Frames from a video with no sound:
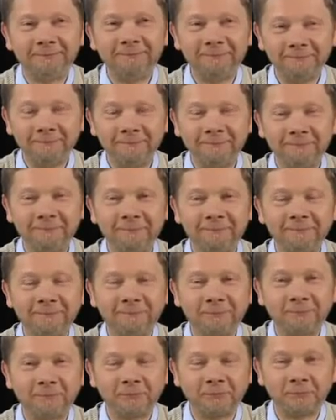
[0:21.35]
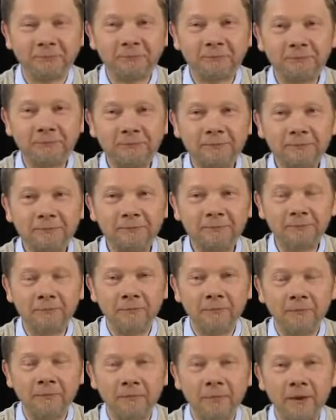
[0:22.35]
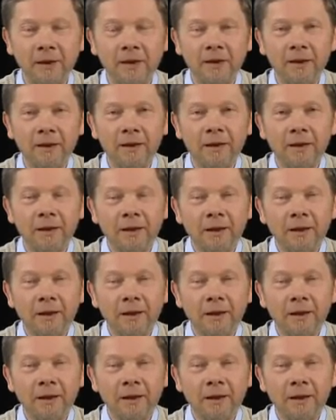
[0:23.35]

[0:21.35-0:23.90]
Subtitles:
[no speech]